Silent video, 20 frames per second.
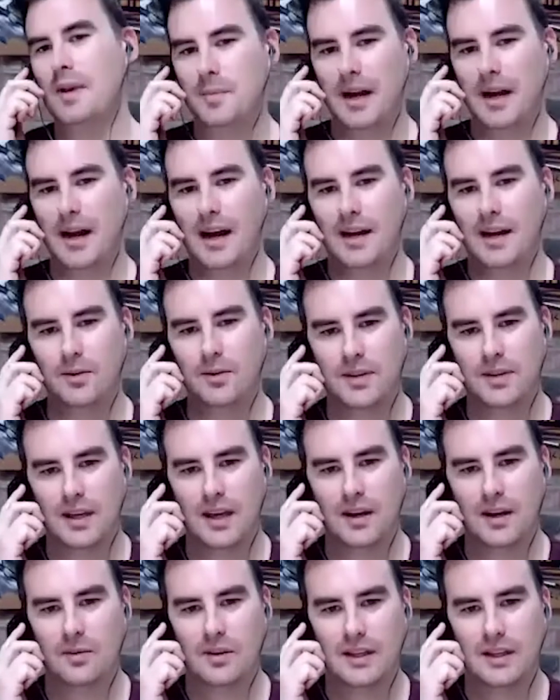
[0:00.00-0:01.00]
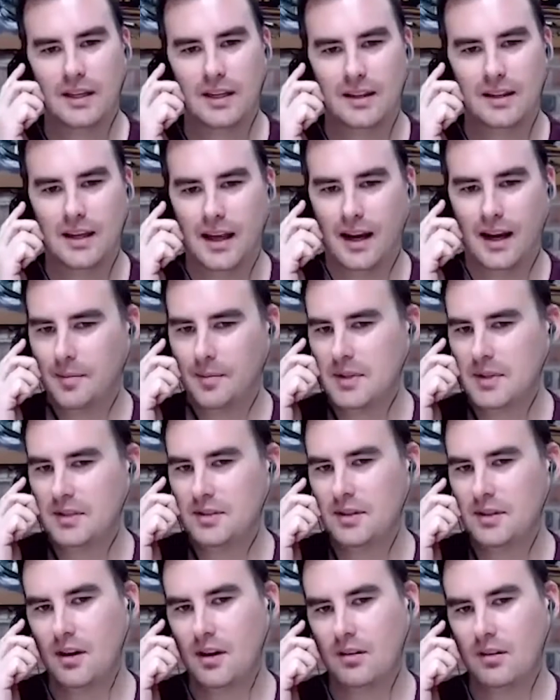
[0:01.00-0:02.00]
but I don't think I really need that. I'm
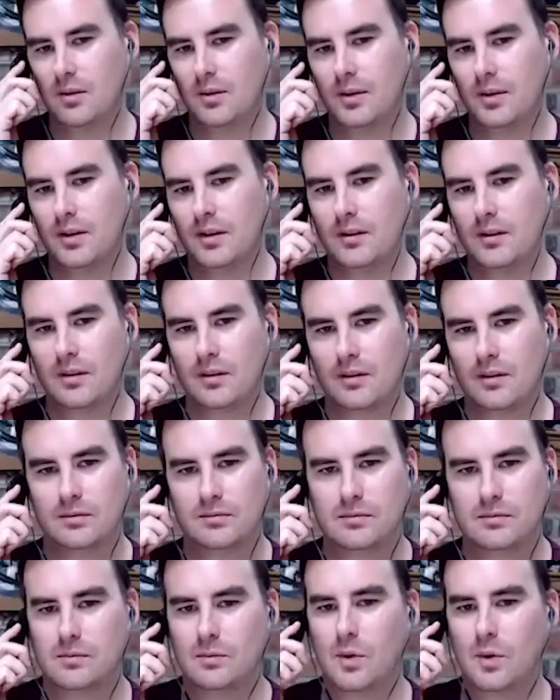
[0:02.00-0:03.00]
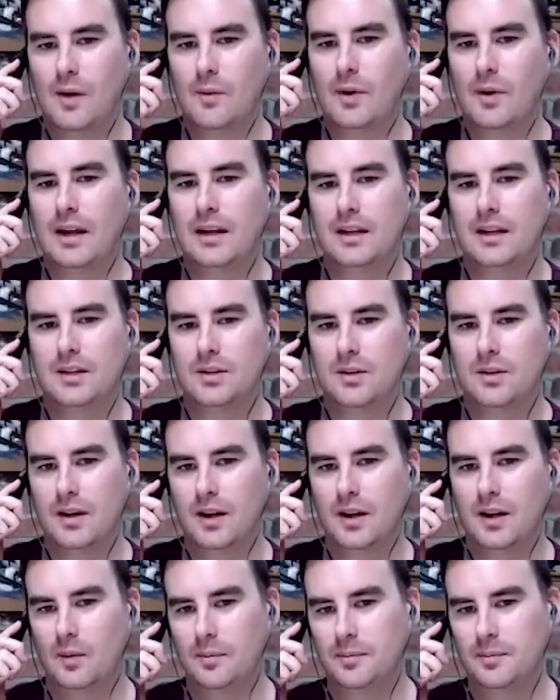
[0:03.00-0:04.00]
the CRO here. Why would I need your
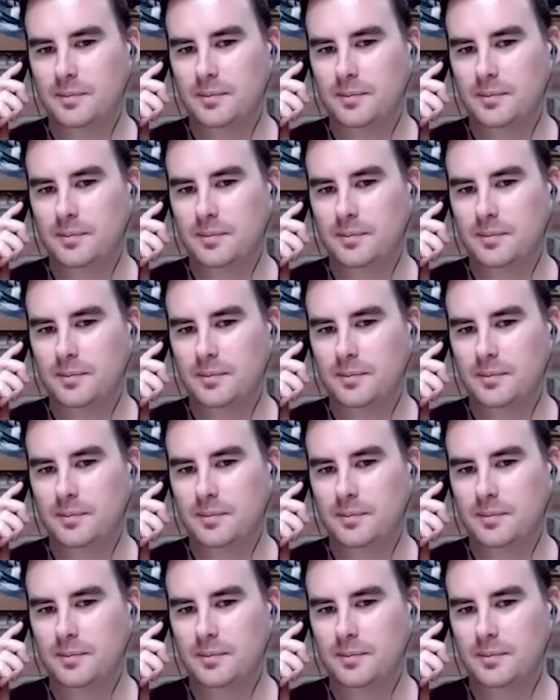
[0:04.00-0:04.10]
help?